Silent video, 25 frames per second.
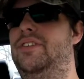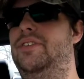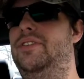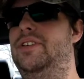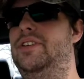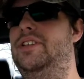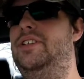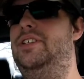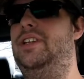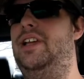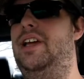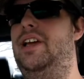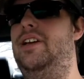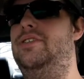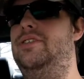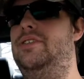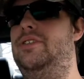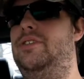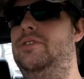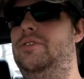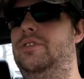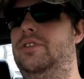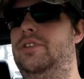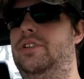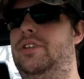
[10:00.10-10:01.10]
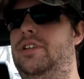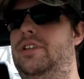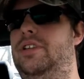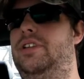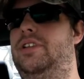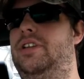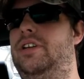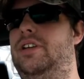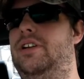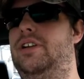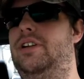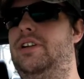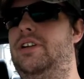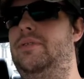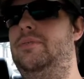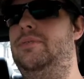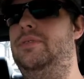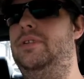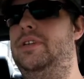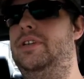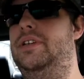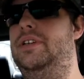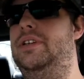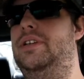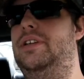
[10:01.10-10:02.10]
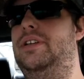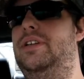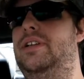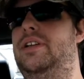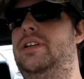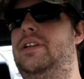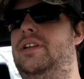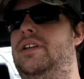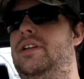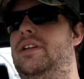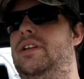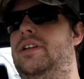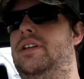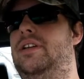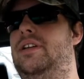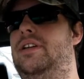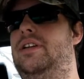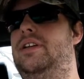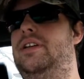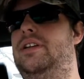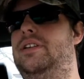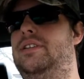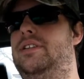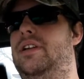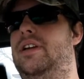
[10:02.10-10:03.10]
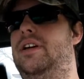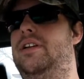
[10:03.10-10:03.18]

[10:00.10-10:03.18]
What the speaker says: which sounds cool in theory, but it's